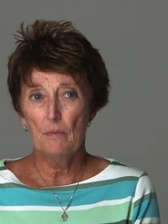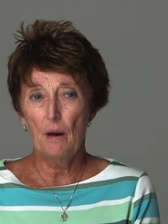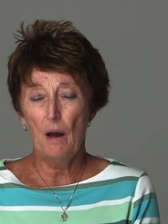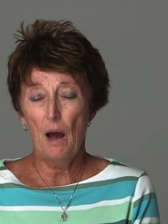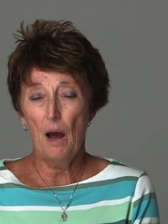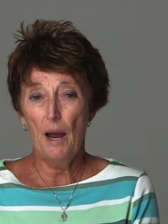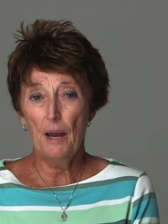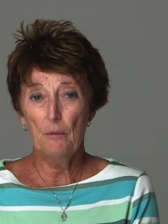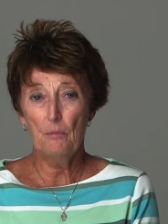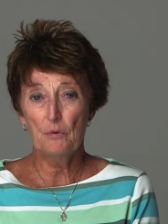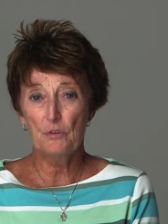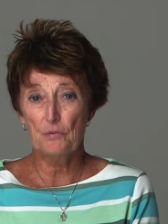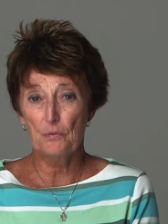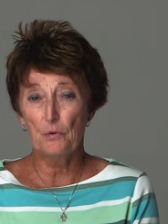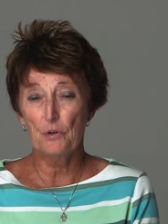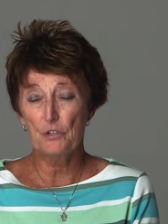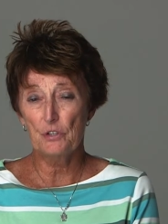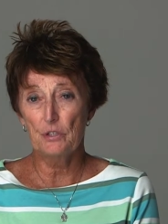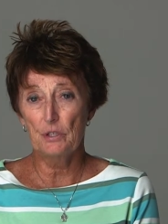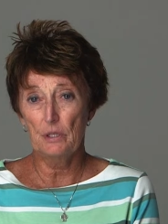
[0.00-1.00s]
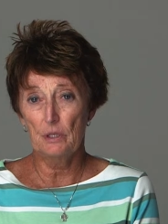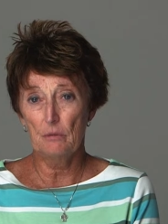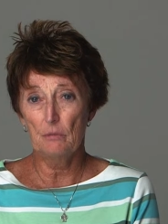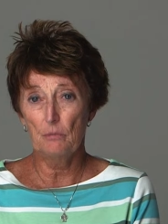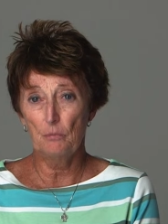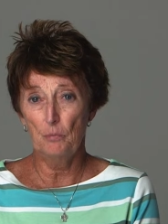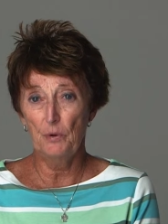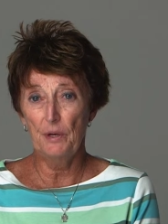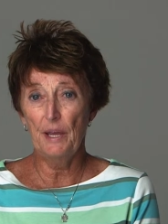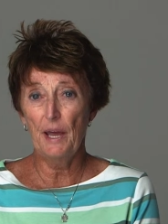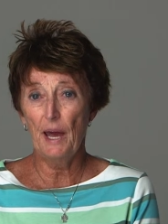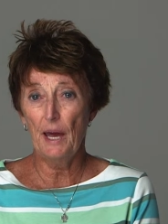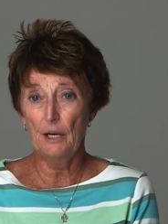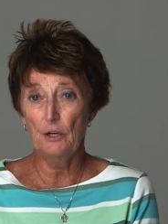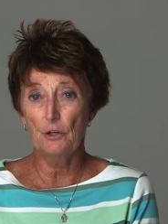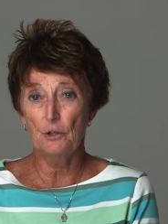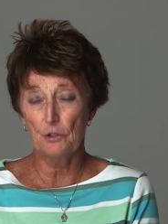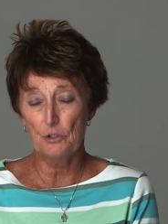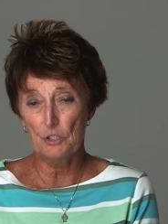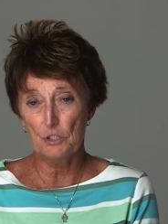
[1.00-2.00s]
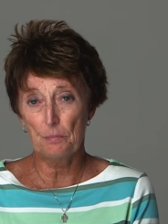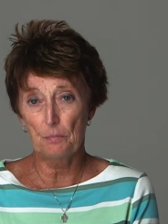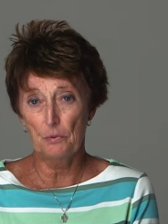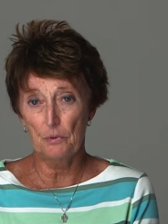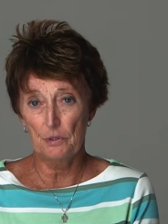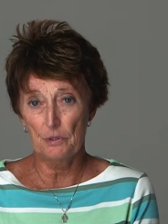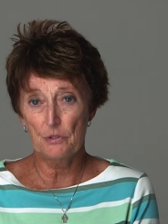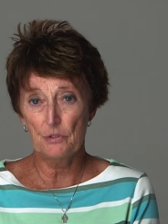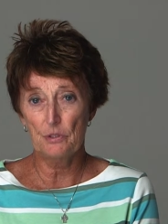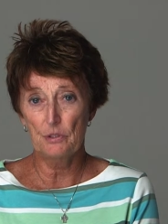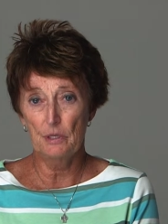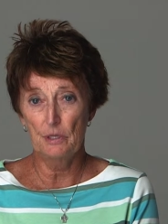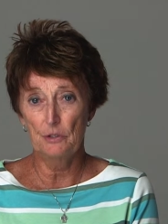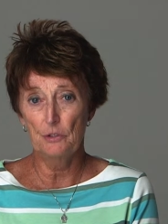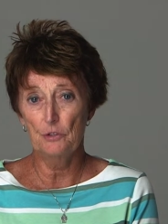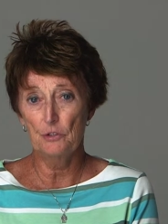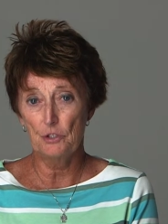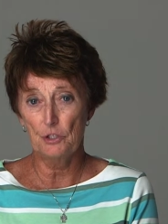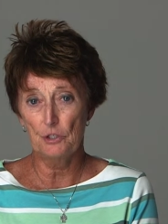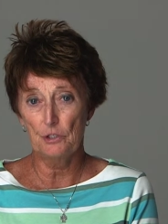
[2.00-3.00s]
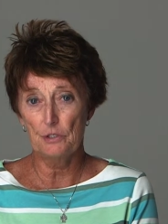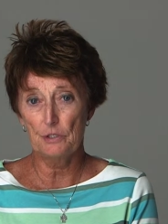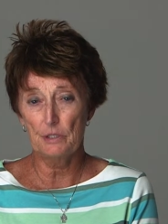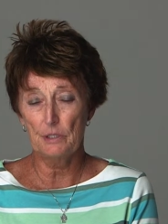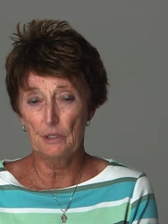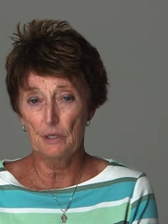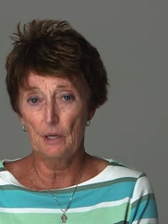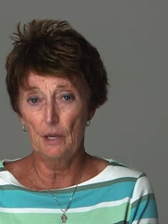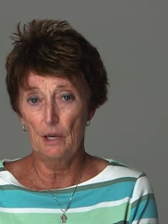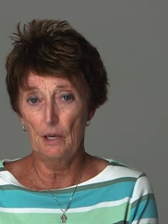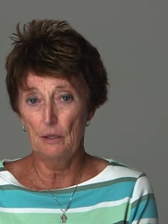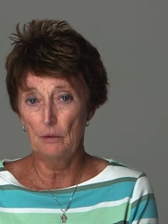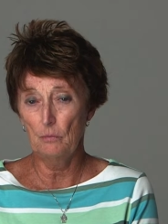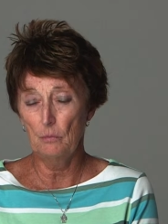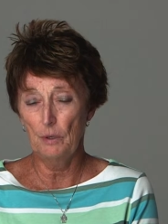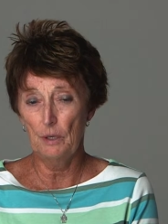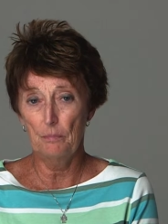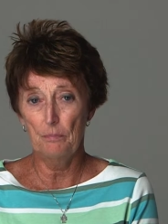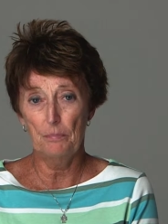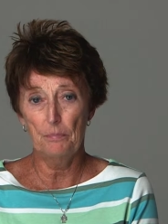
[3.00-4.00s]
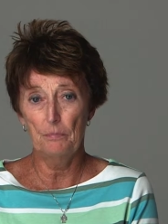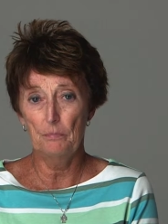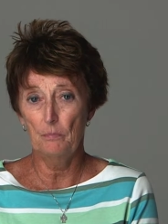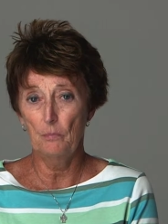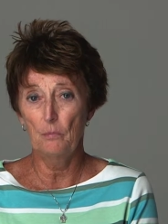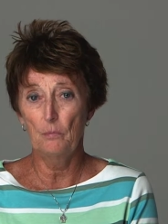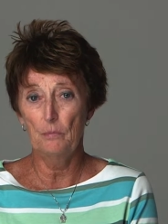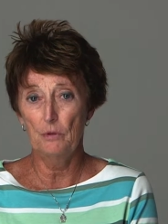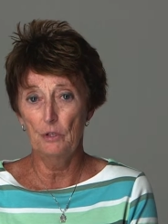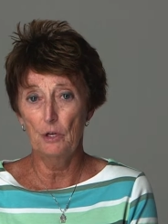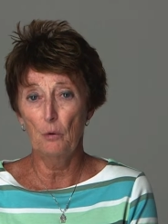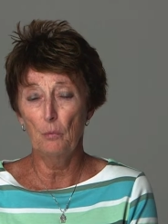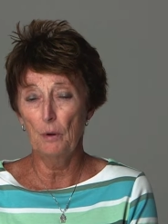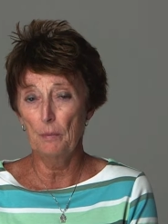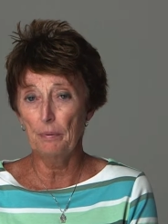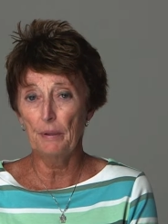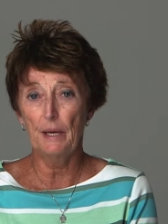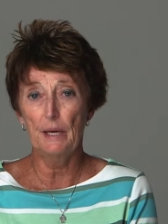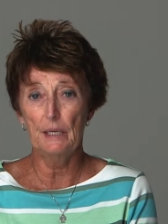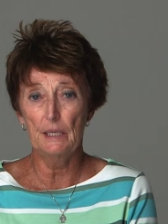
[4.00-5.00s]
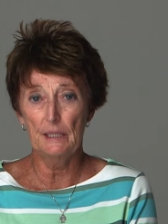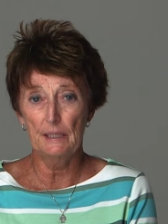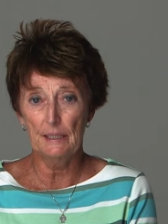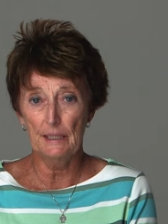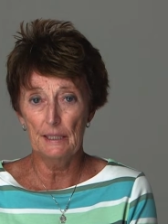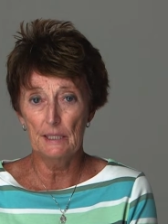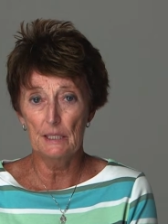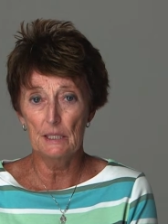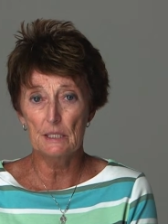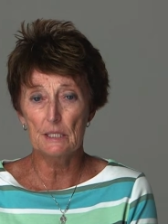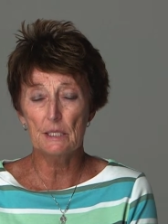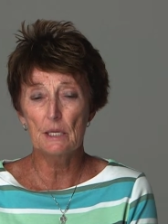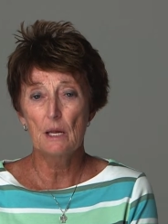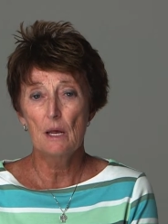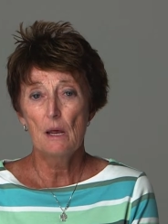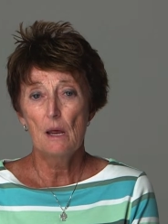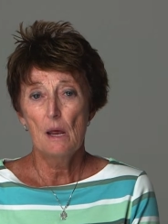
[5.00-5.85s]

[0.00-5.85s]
I was fortunate. We had girls' sports in New Jersey, and we, you know, we played in leagues.